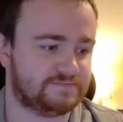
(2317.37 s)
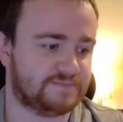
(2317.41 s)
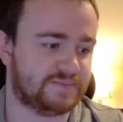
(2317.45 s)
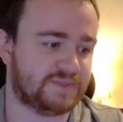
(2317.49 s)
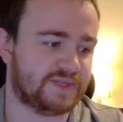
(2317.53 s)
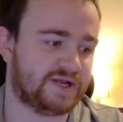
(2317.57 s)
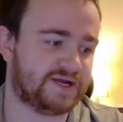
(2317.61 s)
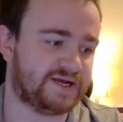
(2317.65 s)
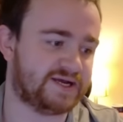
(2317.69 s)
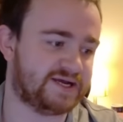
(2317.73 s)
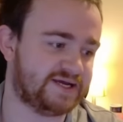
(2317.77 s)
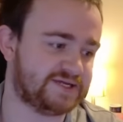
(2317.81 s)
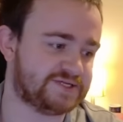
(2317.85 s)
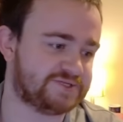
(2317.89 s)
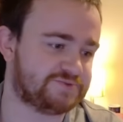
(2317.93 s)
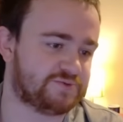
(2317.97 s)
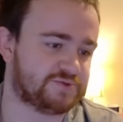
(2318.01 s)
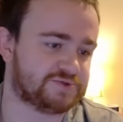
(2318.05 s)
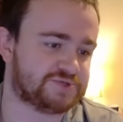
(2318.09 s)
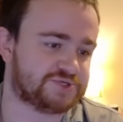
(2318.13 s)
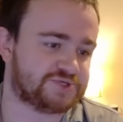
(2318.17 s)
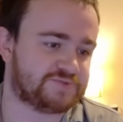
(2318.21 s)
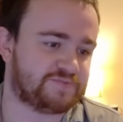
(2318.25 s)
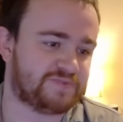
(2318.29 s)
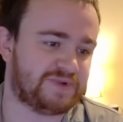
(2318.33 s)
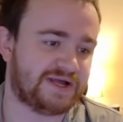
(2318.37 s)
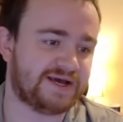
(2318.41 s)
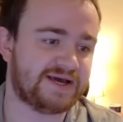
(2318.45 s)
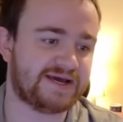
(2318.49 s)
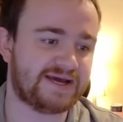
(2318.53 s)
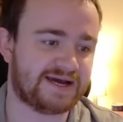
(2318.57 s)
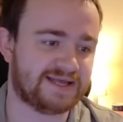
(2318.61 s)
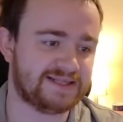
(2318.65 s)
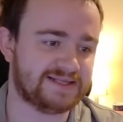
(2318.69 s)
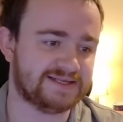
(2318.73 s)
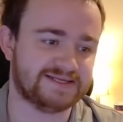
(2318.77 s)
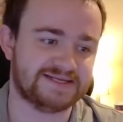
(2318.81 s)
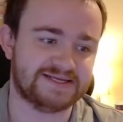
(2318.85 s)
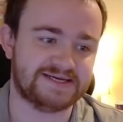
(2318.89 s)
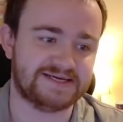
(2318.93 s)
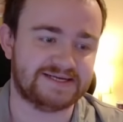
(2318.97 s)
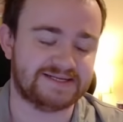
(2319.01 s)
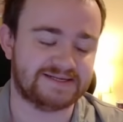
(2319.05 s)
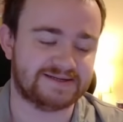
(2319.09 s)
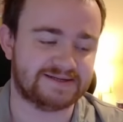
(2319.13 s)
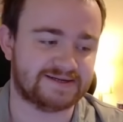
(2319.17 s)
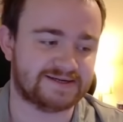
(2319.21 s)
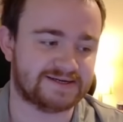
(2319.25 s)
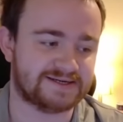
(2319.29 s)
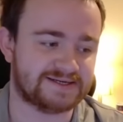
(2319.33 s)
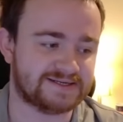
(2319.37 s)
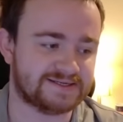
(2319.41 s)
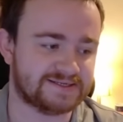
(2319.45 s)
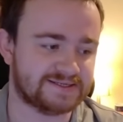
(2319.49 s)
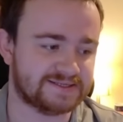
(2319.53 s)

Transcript: I guess we'll just play Aladdin, huh?